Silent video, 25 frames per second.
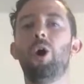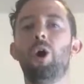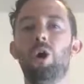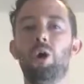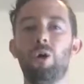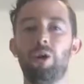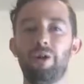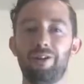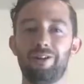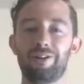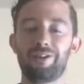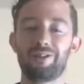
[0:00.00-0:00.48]

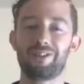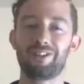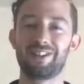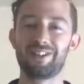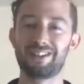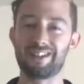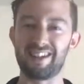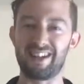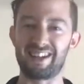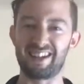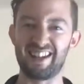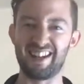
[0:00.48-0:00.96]
you're doing
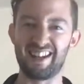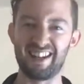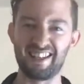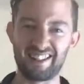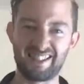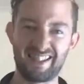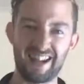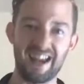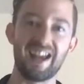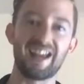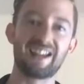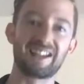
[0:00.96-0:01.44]
these like
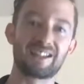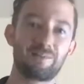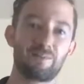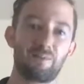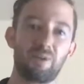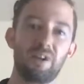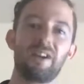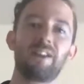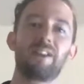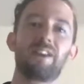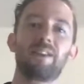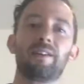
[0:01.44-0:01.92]
intense
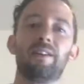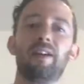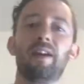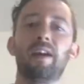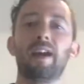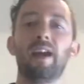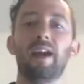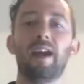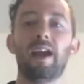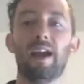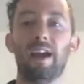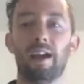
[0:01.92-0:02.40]
breathing,
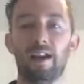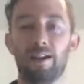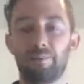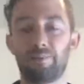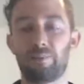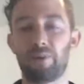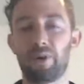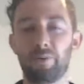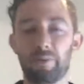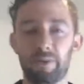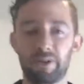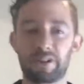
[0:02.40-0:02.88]
and
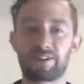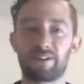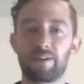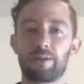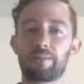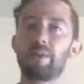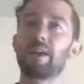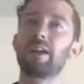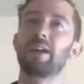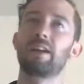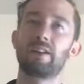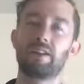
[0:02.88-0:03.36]
pretty much like
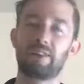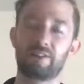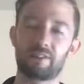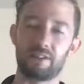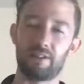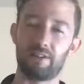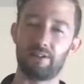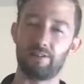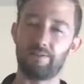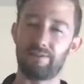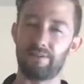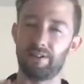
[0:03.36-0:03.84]
making
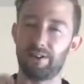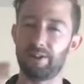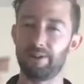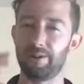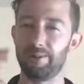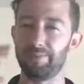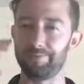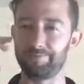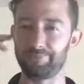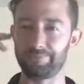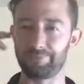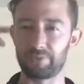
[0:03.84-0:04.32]
yourself,
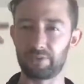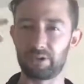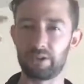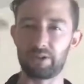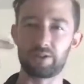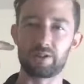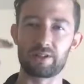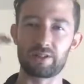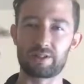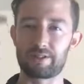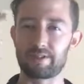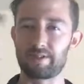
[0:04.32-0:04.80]
you're
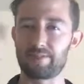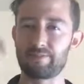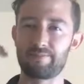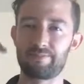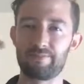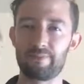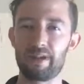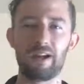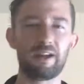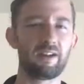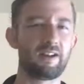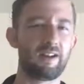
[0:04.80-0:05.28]
just,
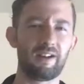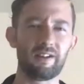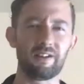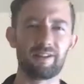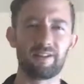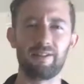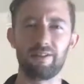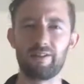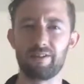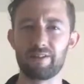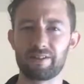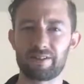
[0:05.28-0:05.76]
I don't
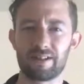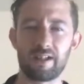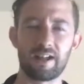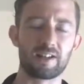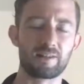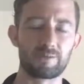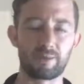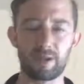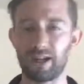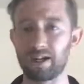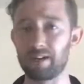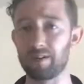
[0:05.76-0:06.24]
even know the
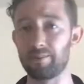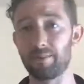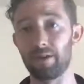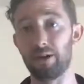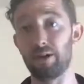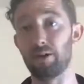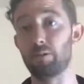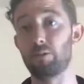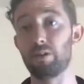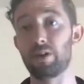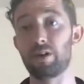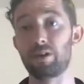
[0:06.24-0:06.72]
science behind it,
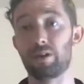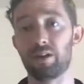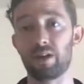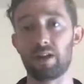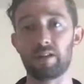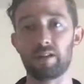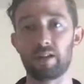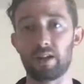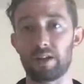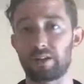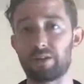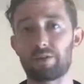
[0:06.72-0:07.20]
but when you're
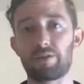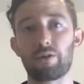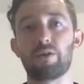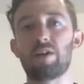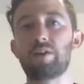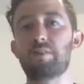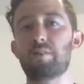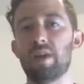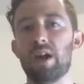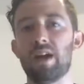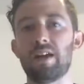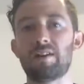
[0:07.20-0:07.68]
done like 30
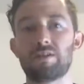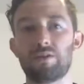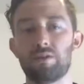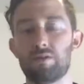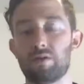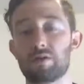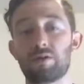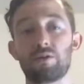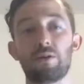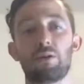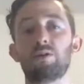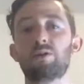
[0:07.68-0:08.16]
breaths, you
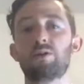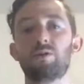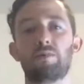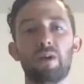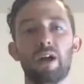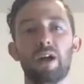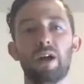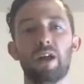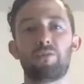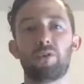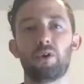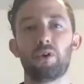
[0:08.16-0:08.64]
just hold your
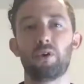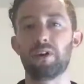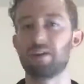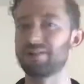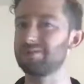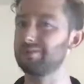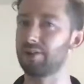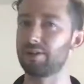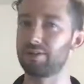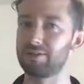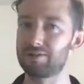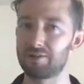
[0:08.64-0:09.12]
breath for as
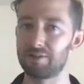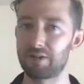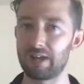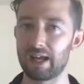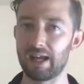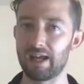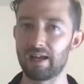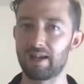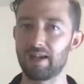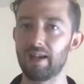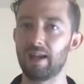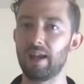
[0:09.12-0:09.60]
long as you
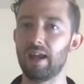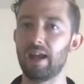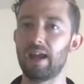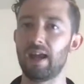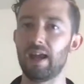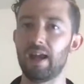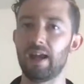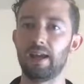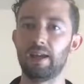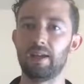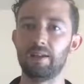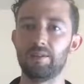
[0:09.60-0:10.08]
can.
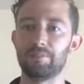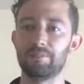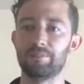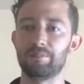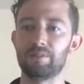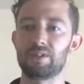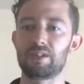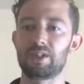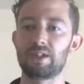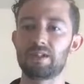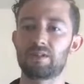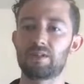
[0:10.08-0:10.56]
And
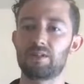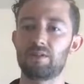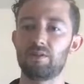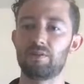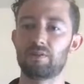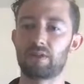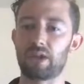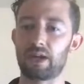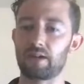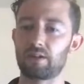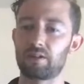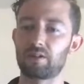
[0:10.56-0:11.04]
since you've
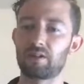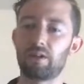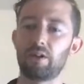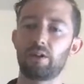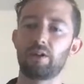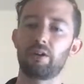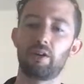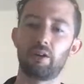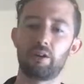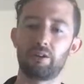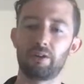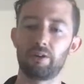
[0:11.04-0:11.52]
kind of
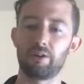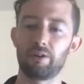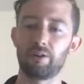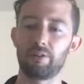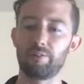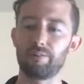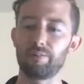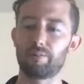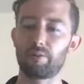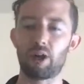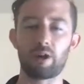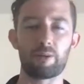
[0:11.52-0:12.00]
cleared all
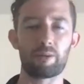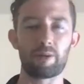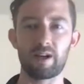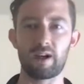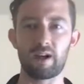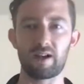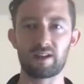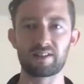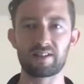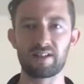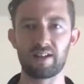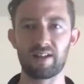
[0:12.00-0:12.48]
your carbon
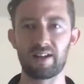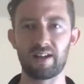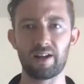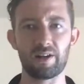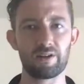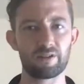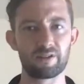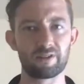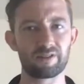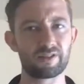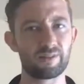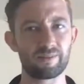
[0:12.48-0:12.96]
dioxide
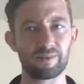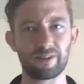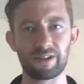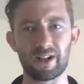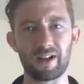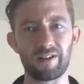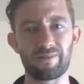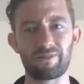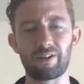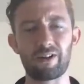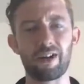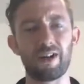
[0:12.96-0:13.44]
out or something,
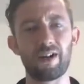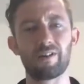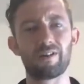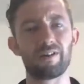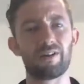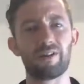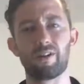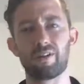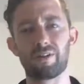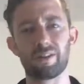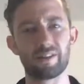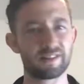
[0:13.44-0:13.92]
I don't
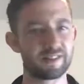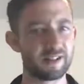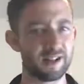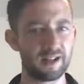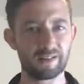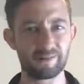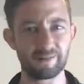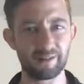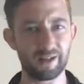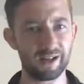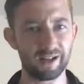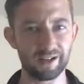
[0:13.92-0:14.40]
know the
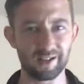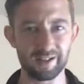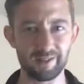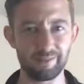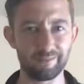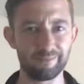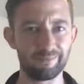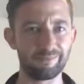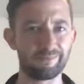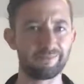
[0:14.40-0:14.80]
science behind it. I'm